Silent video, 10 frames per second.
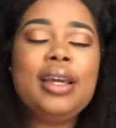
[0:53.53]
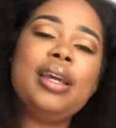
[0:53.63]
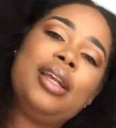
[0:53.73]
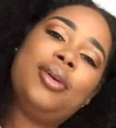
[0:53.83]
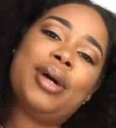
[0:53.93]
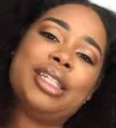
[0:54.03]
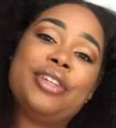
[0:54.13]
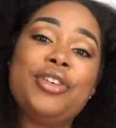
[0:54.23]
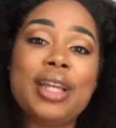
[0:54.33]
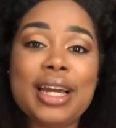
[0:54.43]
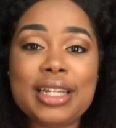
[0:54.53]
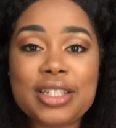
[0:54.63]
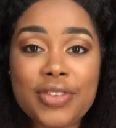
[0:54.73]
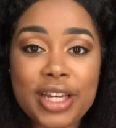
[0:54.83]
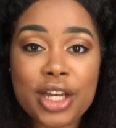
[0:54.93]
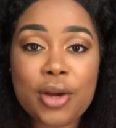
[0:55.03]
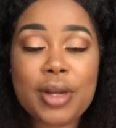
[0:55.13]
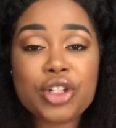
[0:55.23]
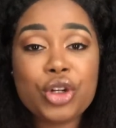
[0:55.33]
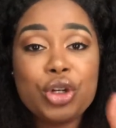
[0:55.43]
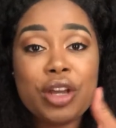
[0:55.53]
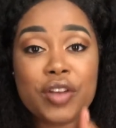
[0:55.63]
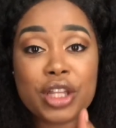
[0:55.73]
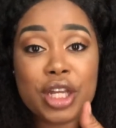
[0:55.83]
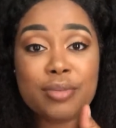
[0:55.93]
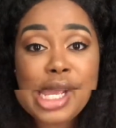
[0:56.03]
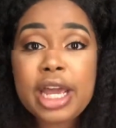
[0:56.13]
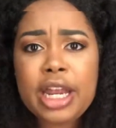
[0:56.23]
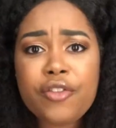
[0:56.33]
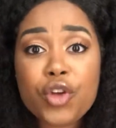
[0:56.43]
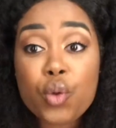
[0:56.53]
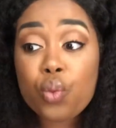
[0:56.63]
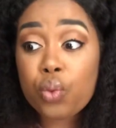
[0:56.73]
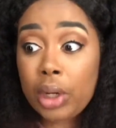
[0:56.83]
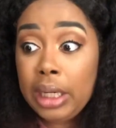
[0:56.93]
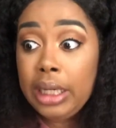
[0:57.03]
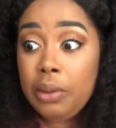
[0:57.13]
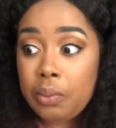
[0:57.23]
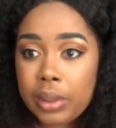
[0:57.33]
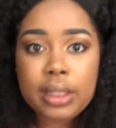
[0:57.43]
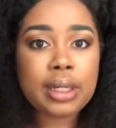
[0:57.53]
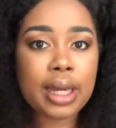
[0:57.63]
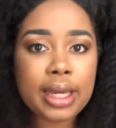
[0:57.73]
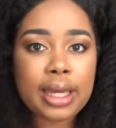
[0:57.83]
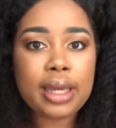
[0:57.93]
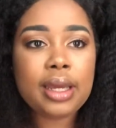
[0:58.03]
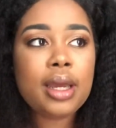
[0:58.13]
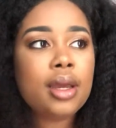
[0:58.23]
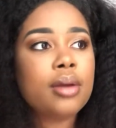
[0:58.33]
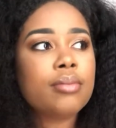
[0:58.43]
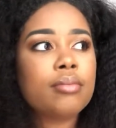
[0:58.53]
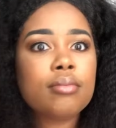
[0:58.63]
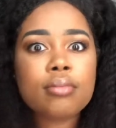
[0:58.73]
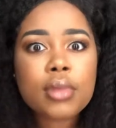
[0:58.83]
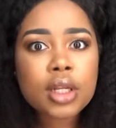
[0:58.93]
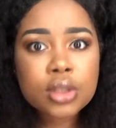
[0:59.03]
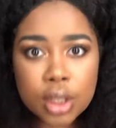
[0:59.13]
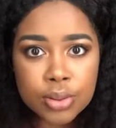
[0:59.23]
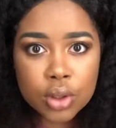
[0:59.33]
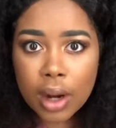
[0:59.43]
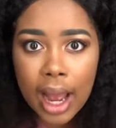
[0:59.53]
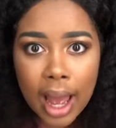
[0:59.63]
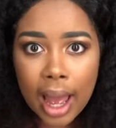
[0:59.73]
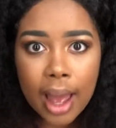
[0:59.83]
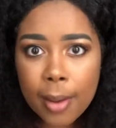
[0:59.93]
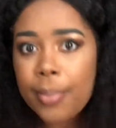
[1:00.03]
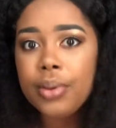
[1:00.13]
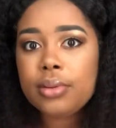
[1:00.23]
anyways, if you like this video, make sure you give it a thumbs up. And if you really, really like it, subscribe.